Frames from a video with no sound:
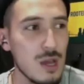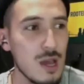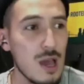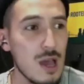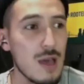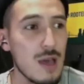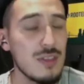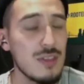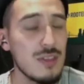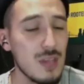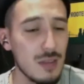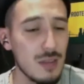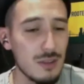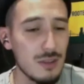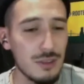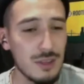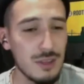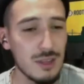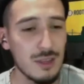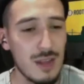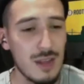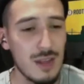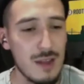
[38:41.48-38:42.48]
The other
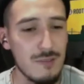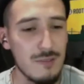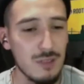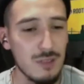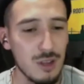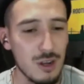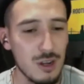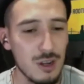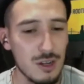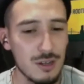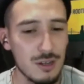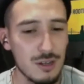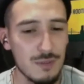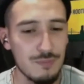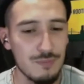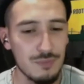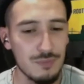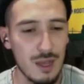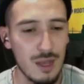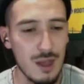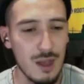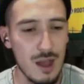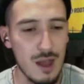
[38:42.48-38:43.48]
thing that I've learned
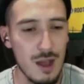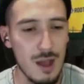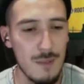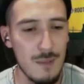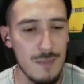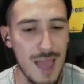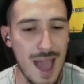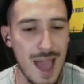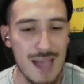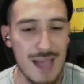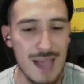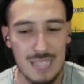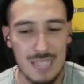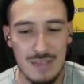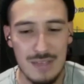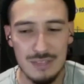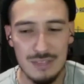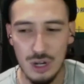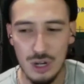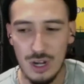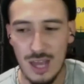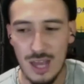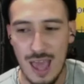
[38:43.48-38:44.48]
as I've
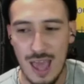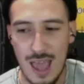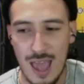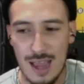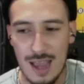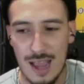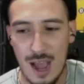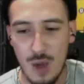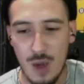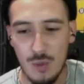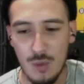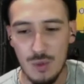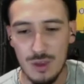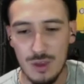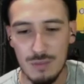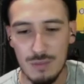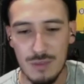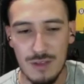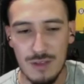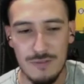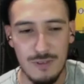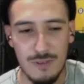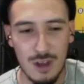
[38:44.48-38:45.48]
started to hang out with
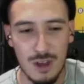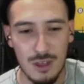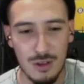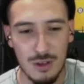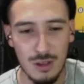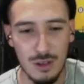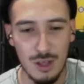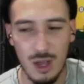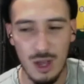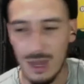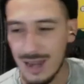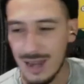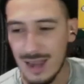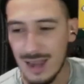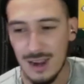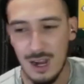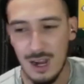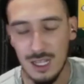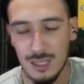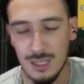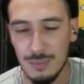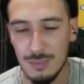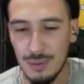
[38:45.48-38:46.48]
my father-in-law, and I
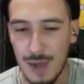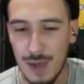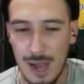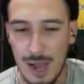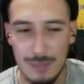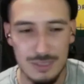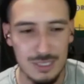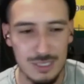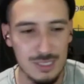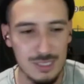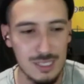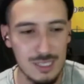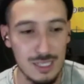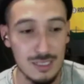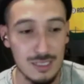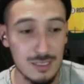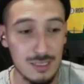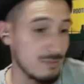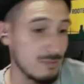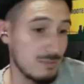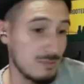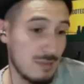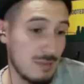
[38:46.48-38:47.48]
call him Pops just
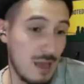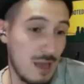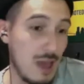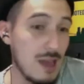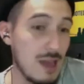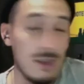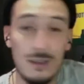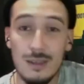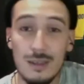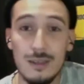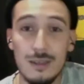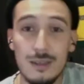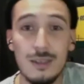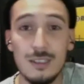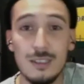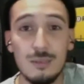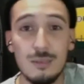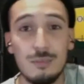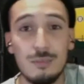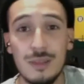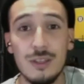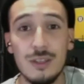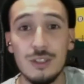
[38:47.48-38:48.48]
because, hey, he's
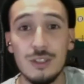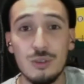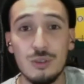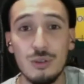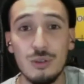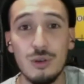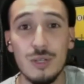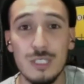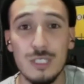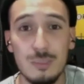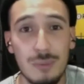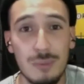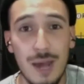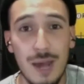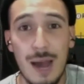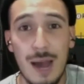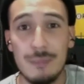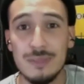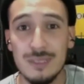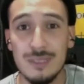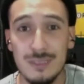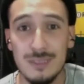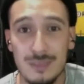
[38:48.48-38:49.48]
been the truest
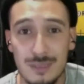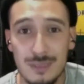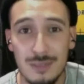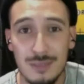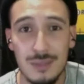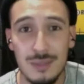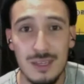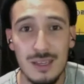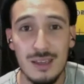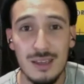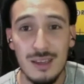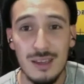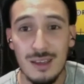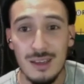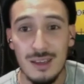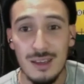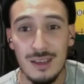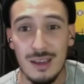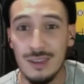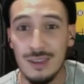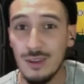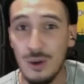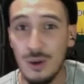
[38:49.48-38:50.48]
Pops to me
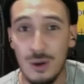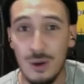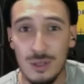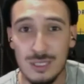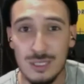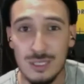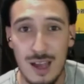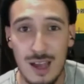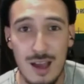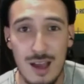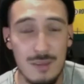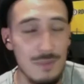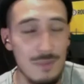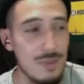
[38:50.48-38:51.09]
in the whole time.